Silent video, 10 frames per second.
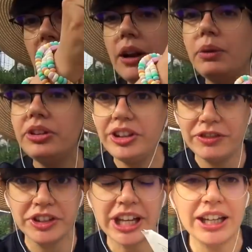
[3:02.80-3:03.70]
with
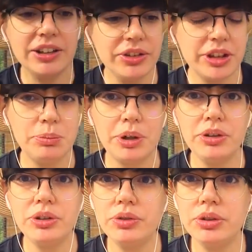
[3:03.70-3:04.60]
different angles and
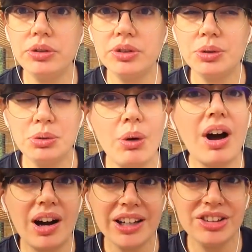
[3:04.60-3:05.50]
point of views who
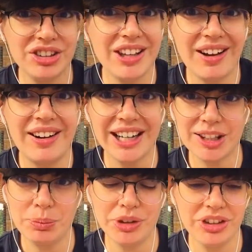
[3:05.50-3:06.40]
actually are
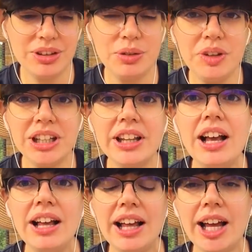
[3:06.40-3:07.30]
experts in the field
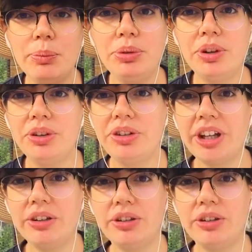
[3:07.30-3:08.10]
help you understand the